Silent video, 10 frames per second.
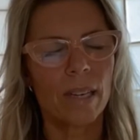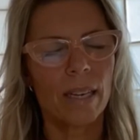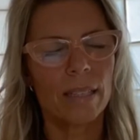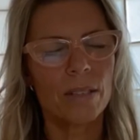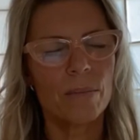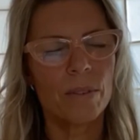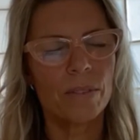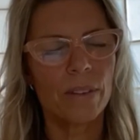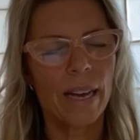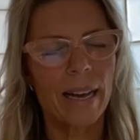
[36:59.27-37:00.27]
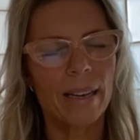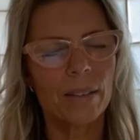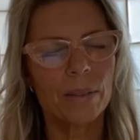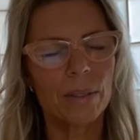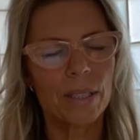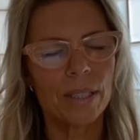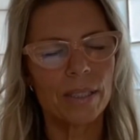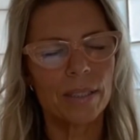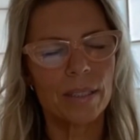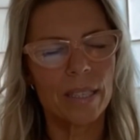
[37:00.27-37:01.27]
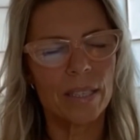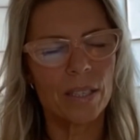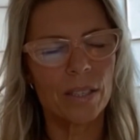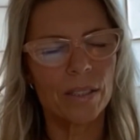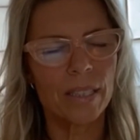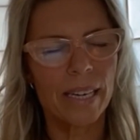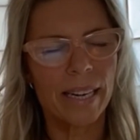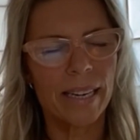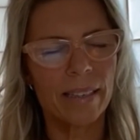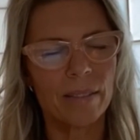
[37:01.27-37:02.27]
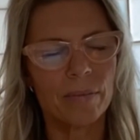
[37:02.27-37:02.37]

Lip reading: as you move out into your day.